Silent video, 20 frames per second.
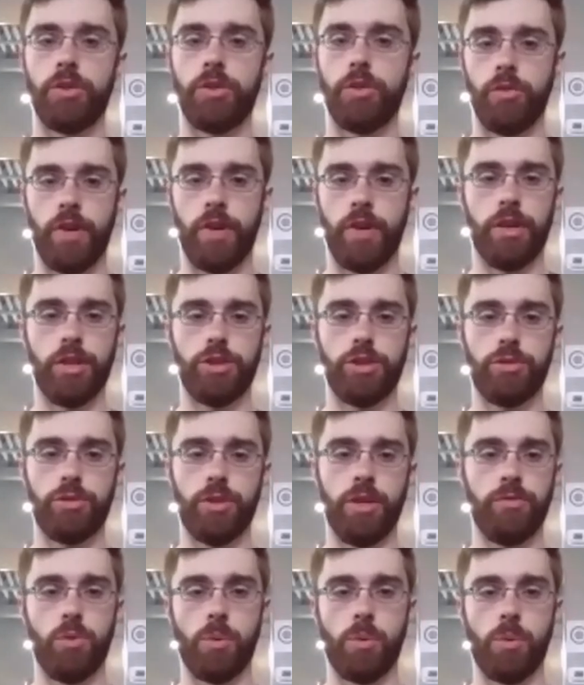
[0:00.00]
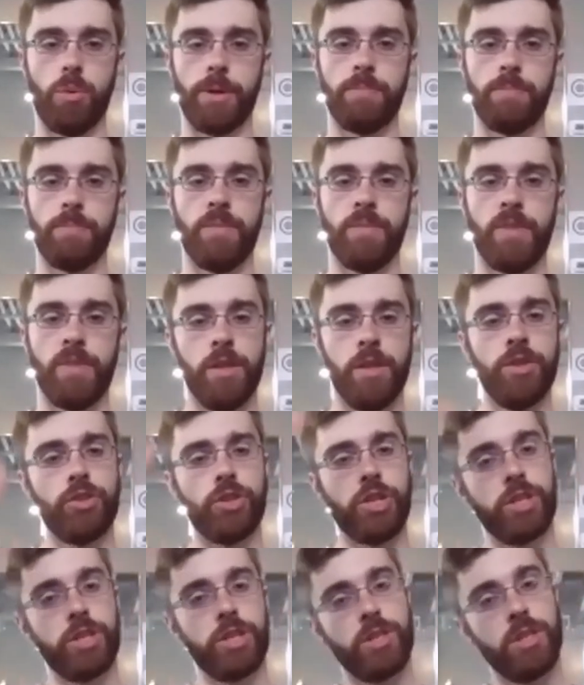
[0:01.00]
very straightforward. You're going to
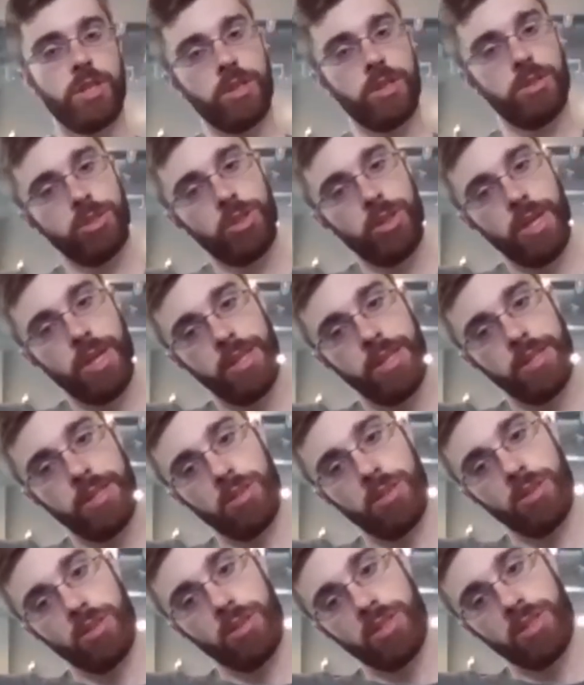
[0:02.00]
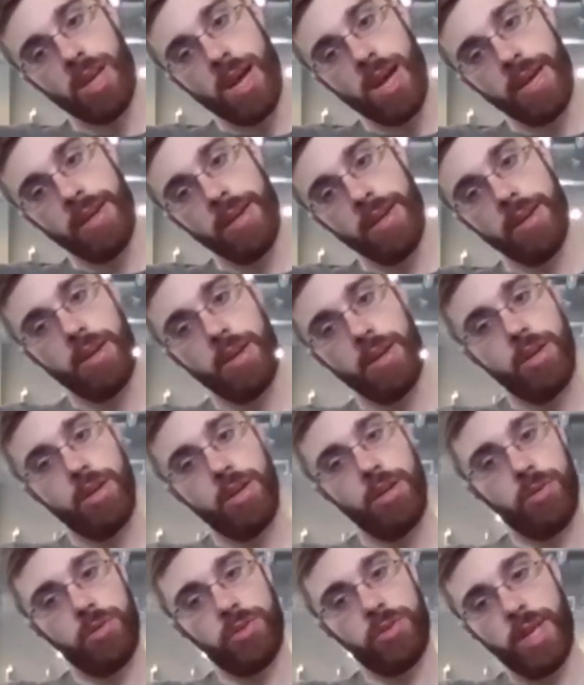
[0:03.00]
tilt your head to the side, use
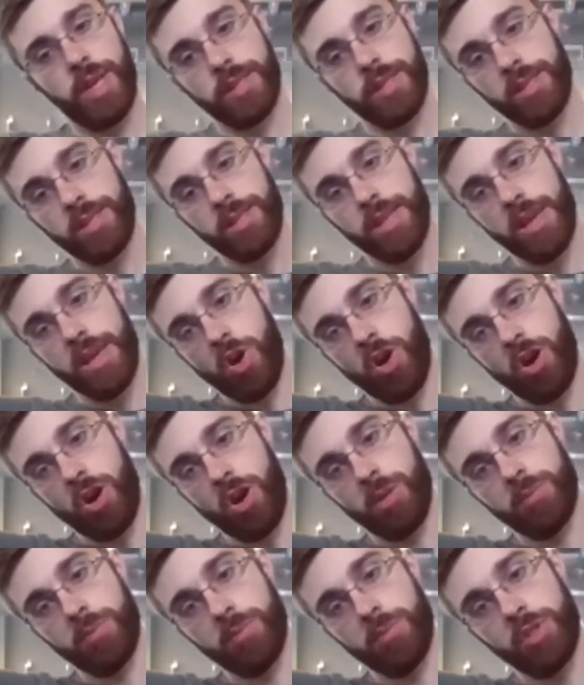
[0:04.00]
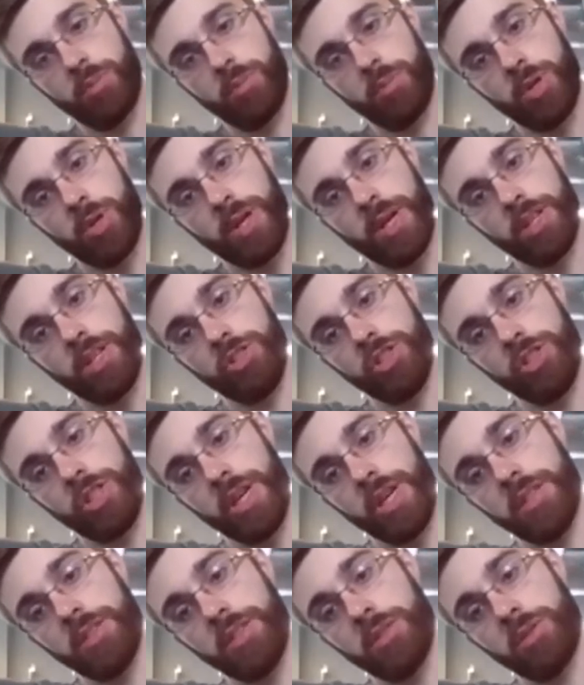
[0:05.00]
that same arm to put a
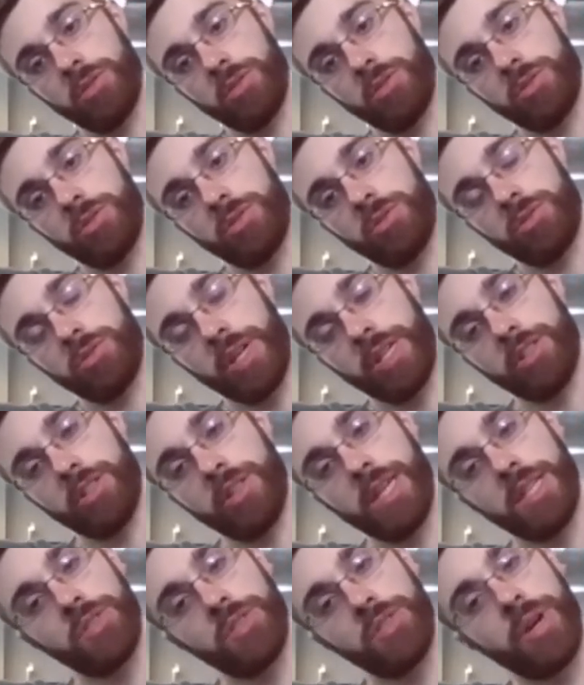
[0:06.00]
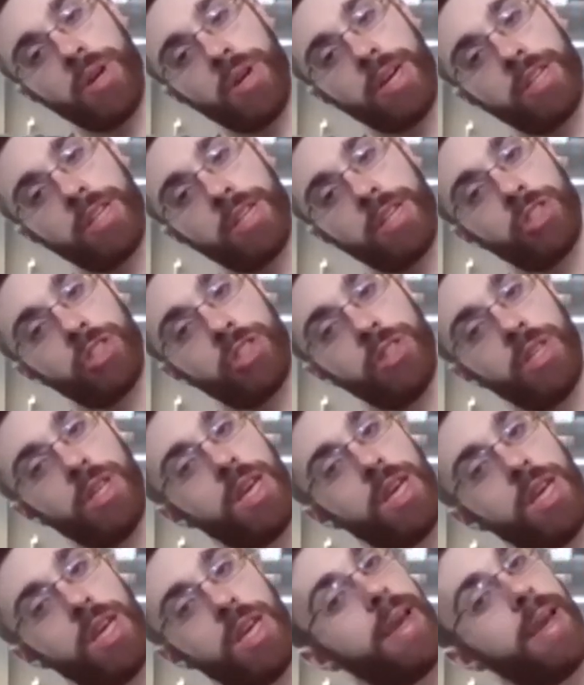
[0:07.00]
gentle stretch in that direction.
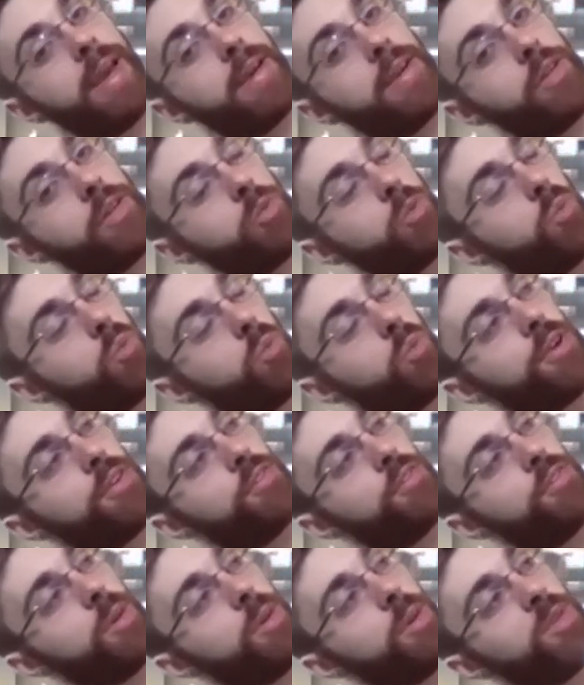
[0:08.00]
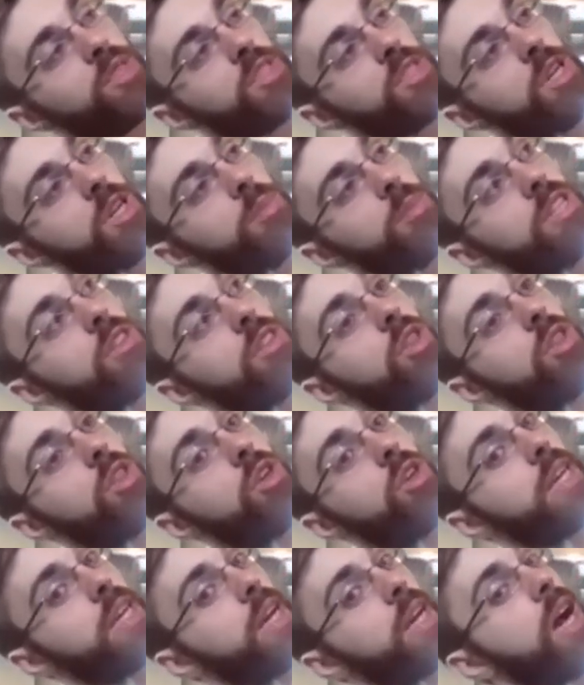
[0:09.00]
And one of them is going to be looking
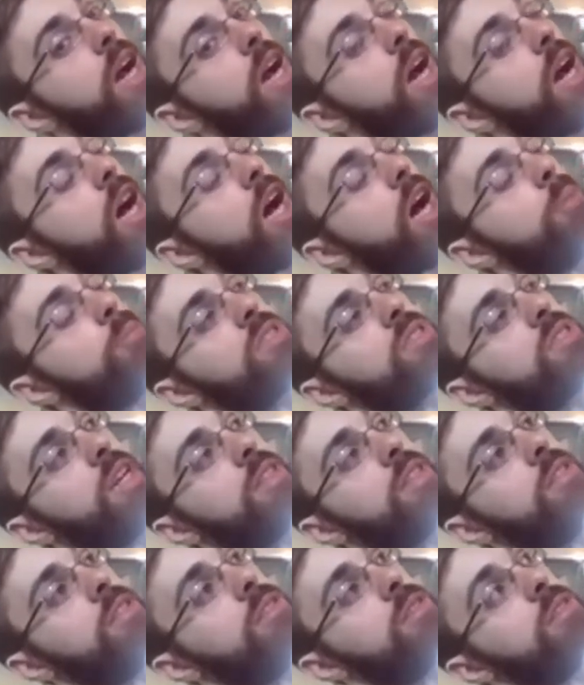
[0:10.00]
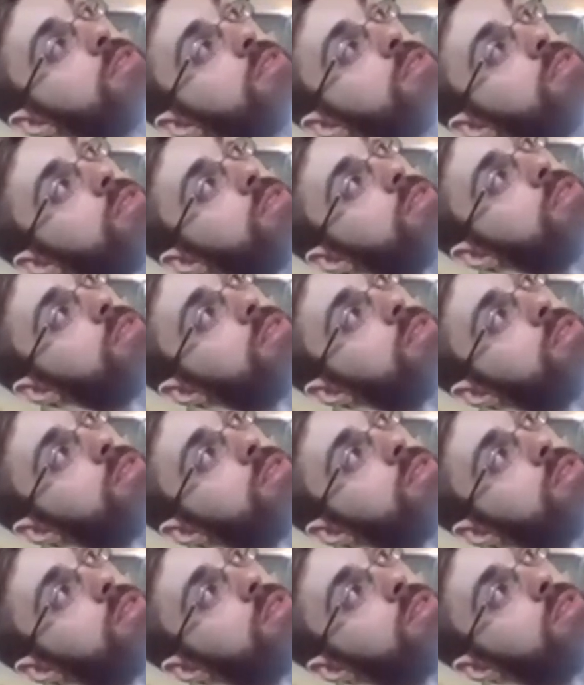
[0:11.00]
up slightly,
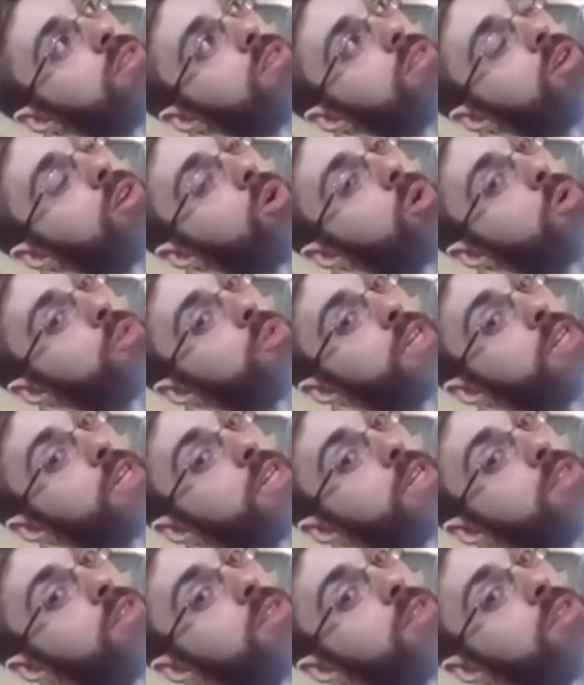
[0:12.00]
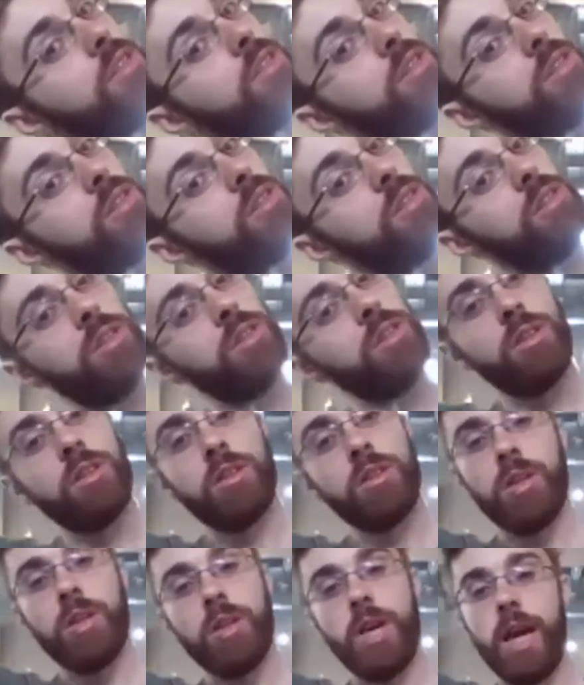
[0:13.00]
holding, and then
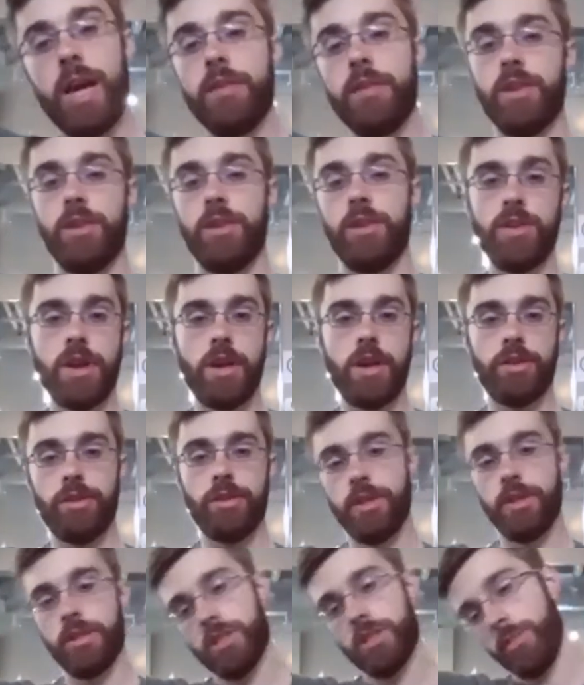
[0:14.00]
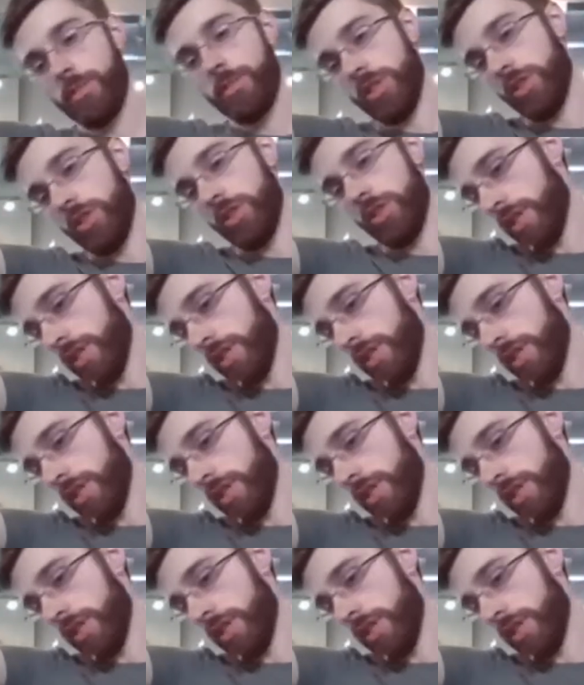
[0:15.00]
the other is going to be looking down